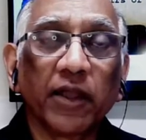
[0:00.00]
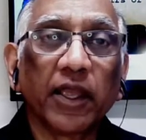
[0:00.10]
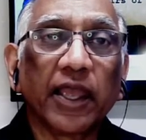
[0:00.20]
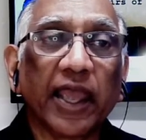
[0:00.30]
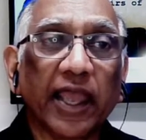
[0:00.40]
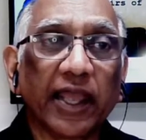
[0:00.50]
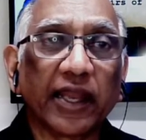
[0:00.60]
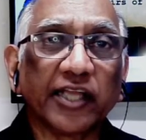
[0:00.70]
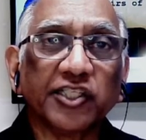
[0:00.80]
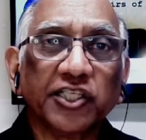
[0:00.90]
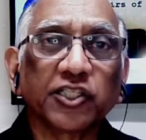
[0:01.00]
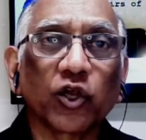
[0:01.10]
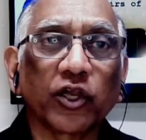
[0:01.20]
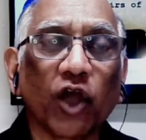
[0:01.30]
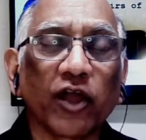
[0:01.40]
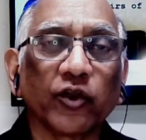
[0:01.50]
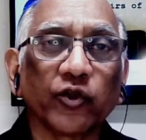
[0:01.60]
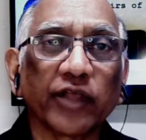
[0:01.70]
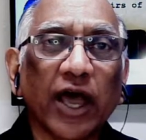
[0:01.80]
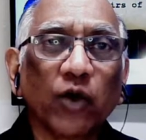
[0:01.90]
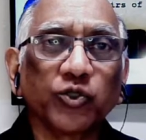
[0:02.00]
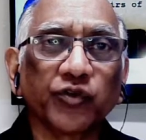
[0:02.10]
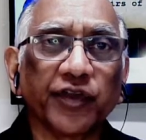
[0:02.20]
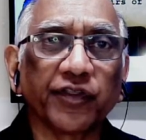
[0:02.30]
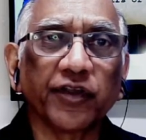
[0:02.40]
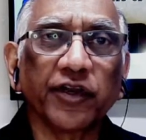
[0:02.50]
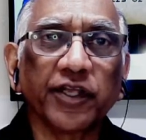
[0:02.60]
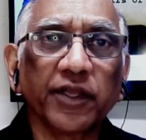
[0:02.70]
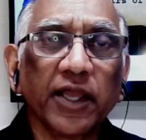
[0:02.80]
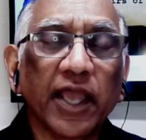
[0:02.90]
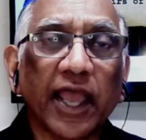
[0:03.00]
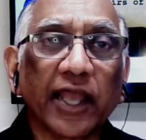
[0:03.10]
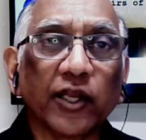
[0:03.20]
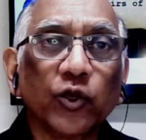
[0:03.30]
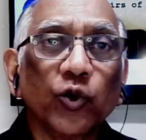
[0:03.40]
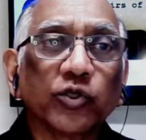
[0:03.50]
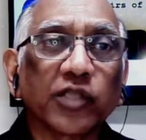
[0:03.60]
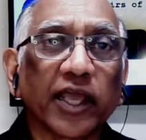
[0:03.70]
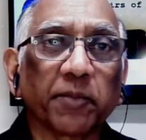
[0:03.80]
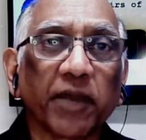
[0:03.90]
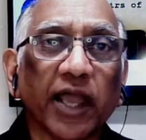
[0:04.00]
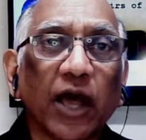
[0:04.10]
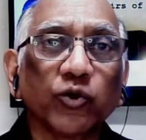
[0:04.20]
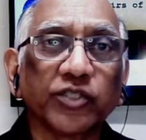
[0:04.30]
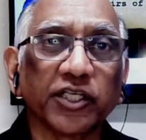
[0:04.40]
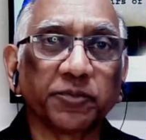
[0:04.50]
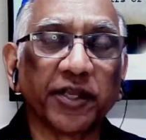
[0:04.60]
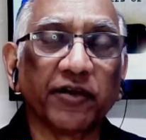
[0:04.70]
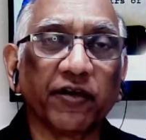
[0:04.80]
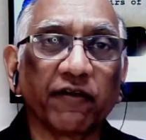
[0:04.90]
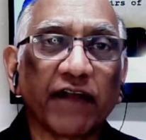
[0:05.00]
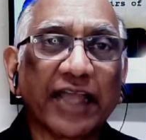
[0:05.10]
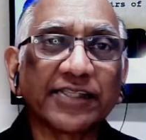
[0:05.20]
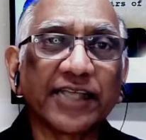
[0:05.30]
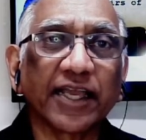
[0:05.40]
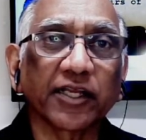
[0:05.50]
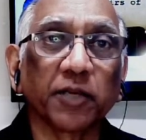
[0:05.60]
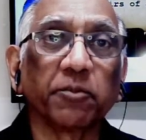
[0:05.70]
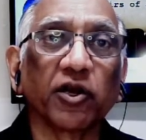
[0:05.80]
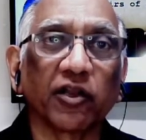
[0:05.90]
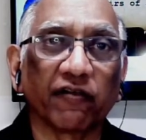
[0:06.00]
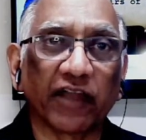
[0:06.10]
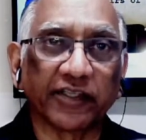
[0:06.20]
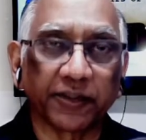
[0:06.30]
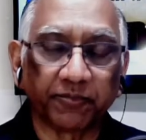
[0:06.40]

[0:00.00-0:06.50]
and I just got into the house 3:30, and it looks like my house has been ransacked and burglarized.